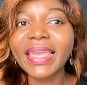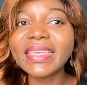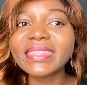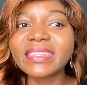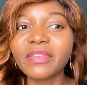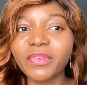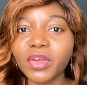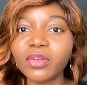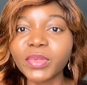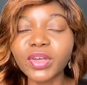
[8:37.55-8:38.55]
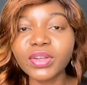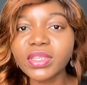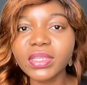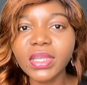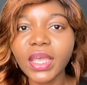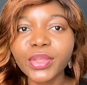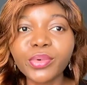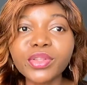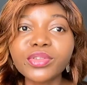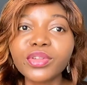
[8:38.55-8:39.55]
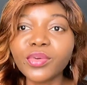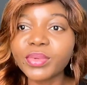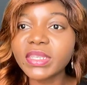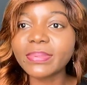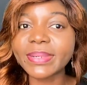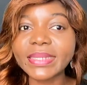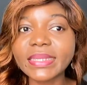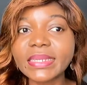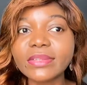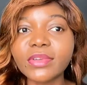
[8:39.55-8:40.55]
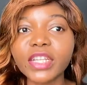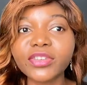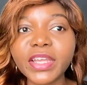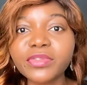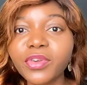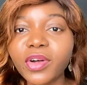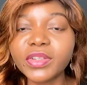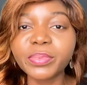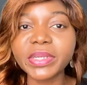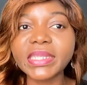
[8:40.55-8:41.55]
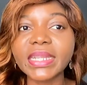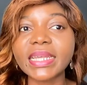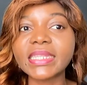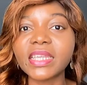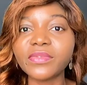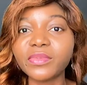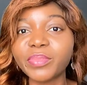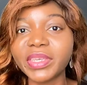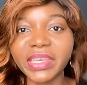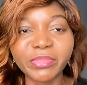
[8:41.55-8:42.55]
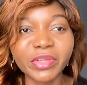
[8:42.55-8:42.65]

is difficult, because you want to talk with this person, you are trying to call the person at 7 p.m.